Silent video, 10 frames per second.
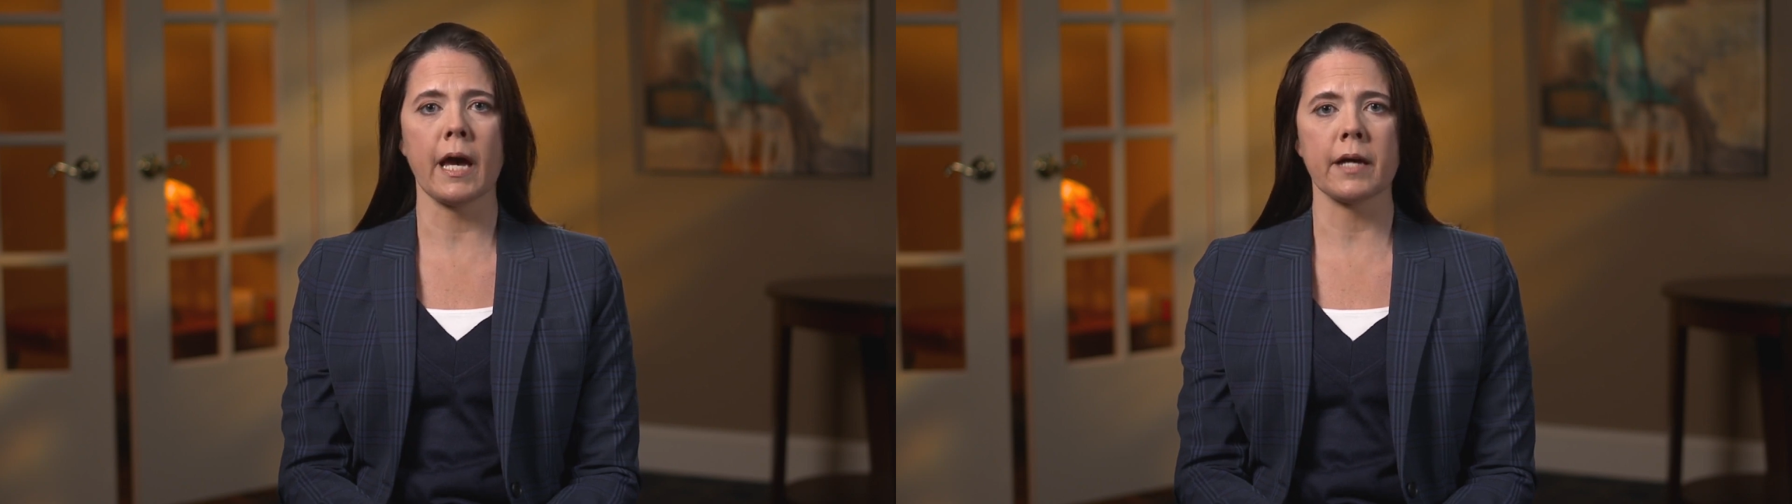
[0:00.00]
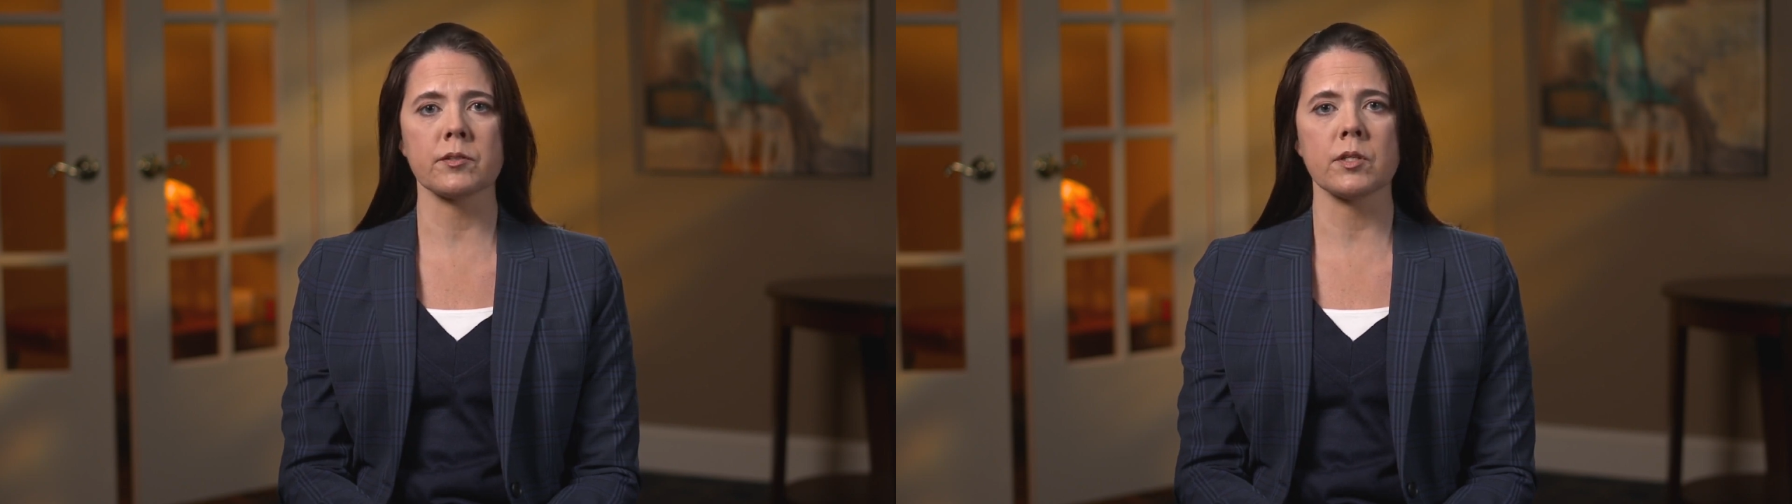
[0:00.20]

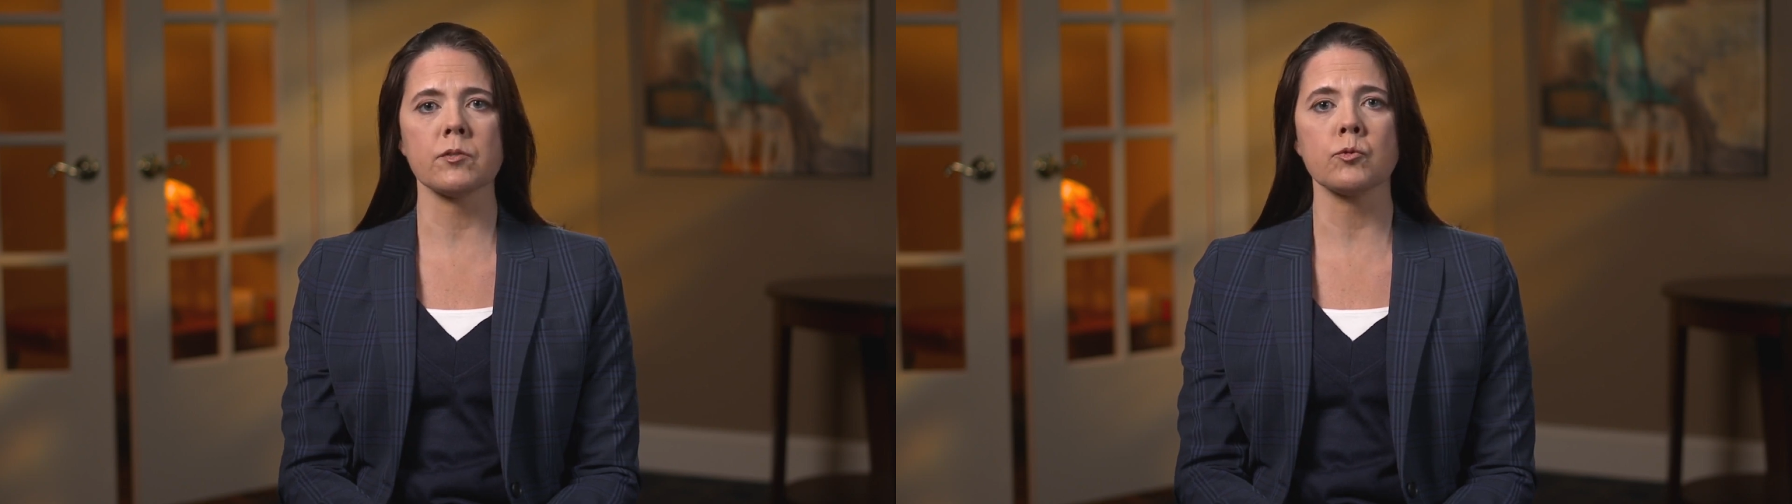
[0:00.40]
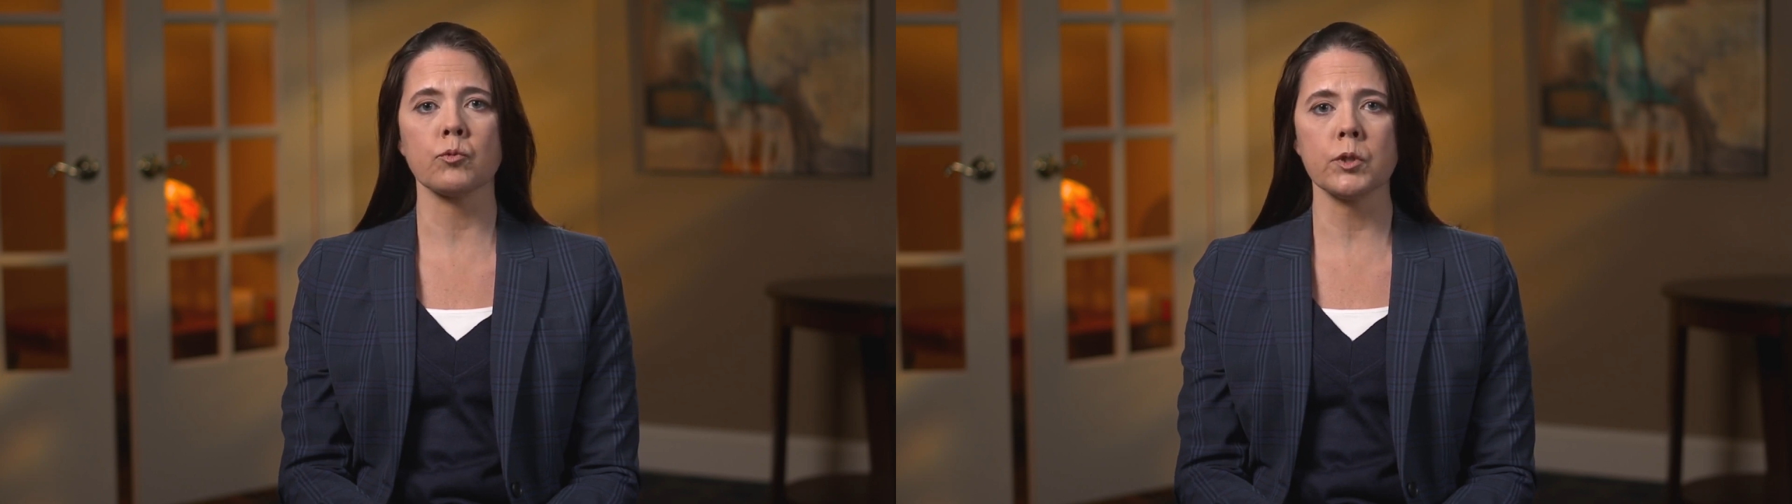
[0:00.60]

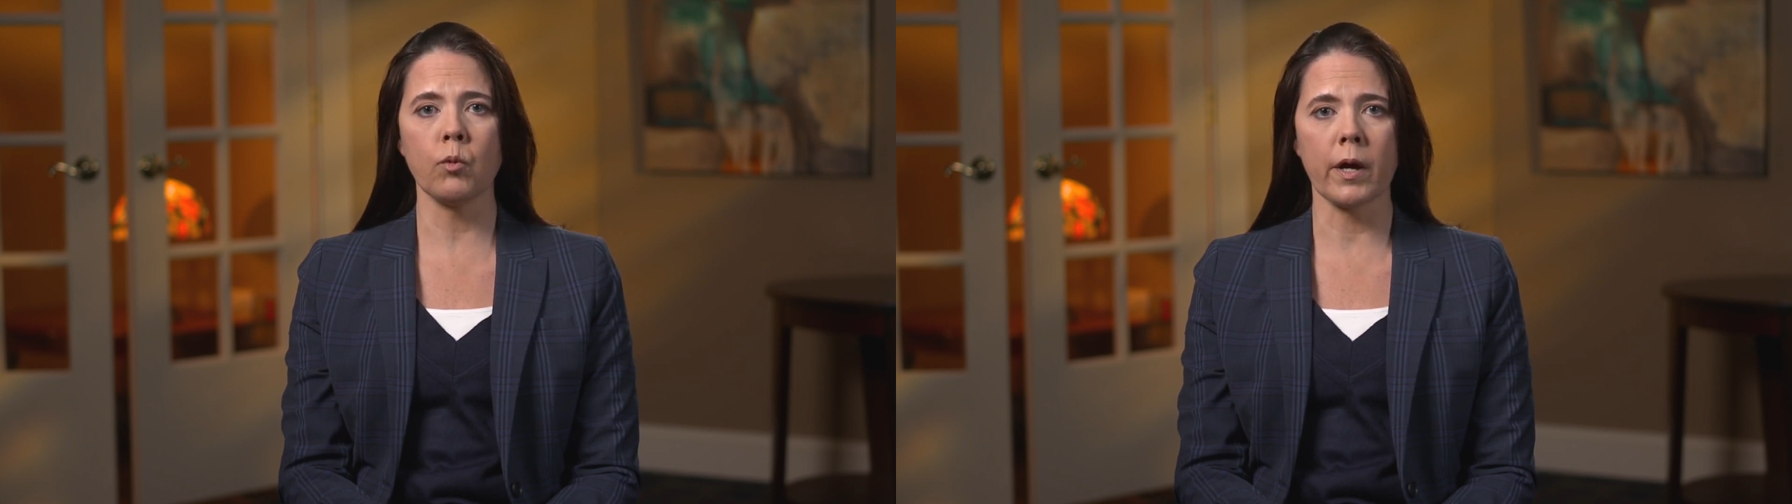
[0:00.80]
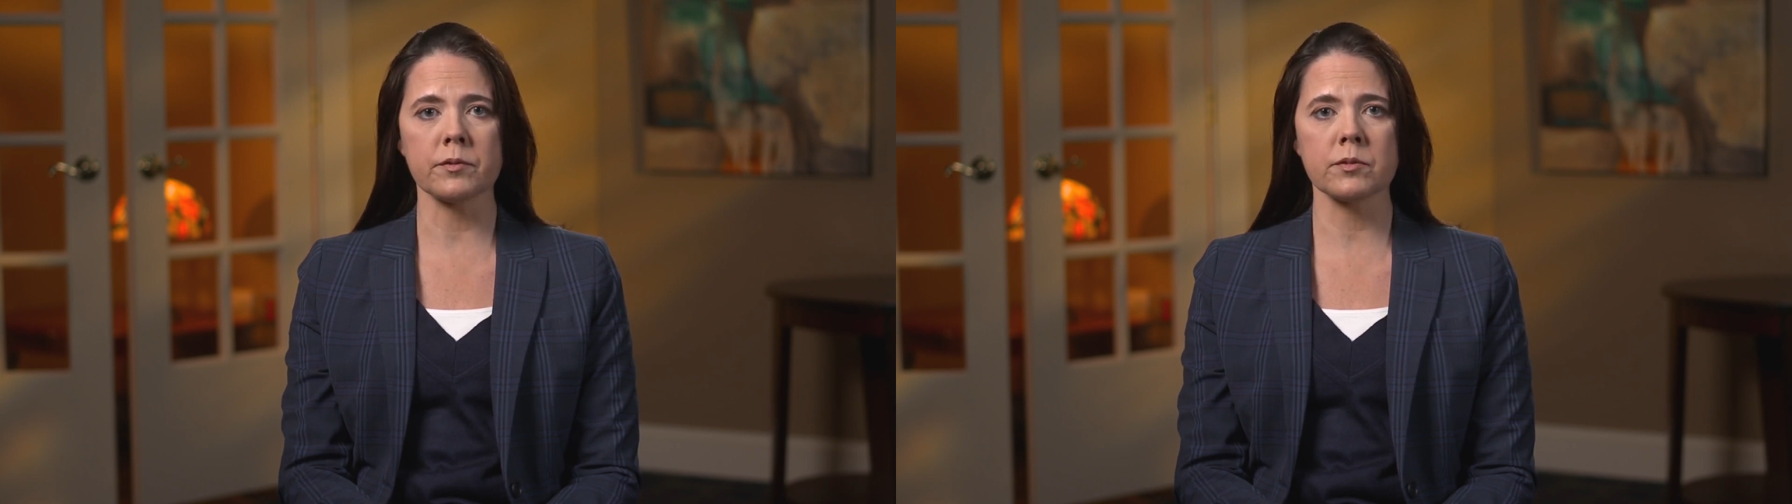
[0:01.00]
access
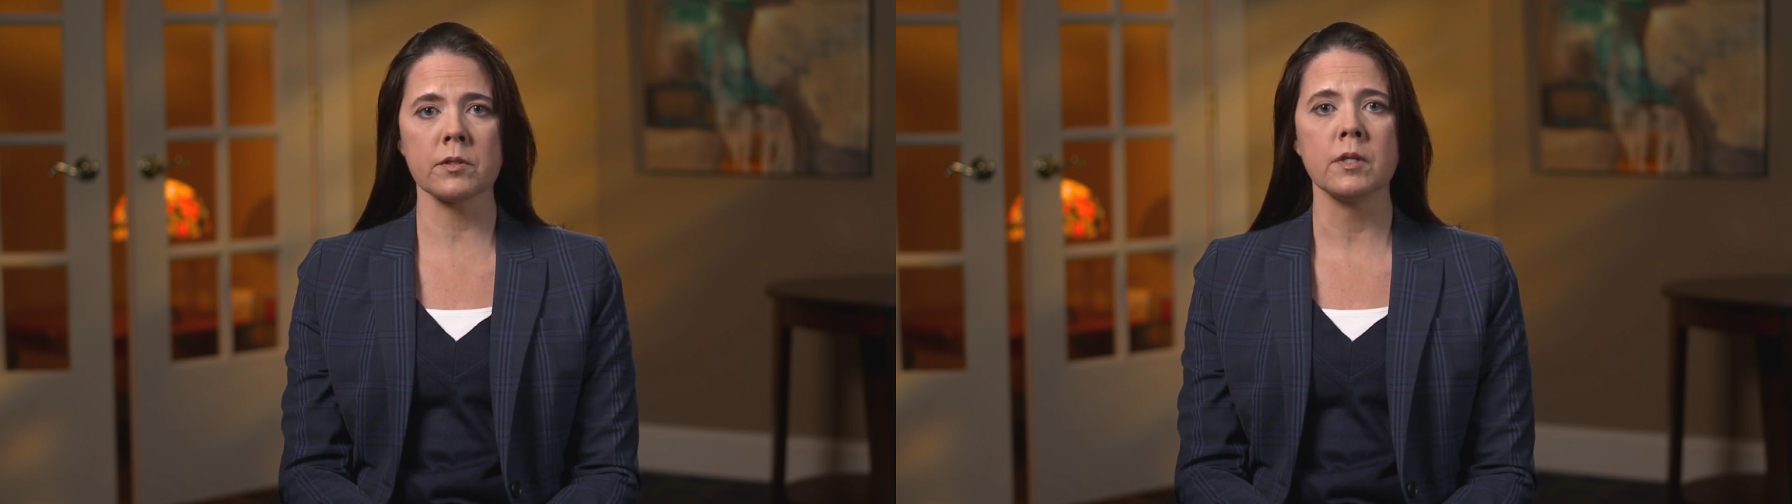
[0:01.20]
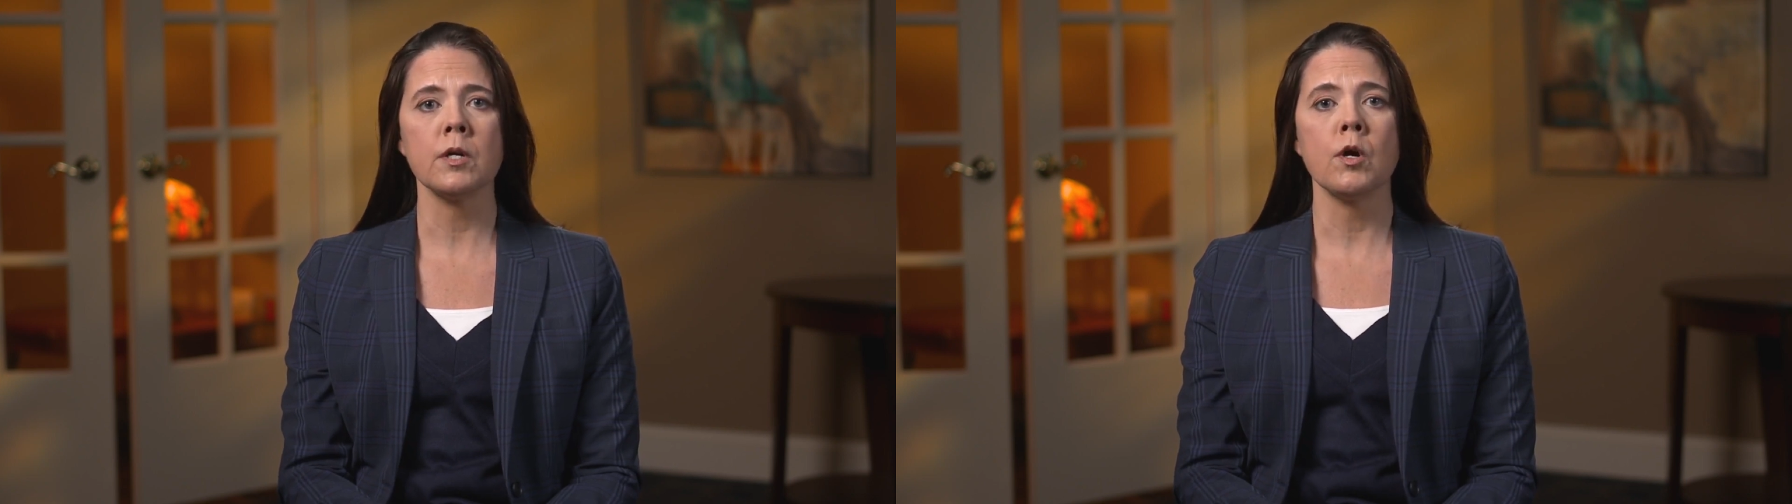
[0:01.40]
requests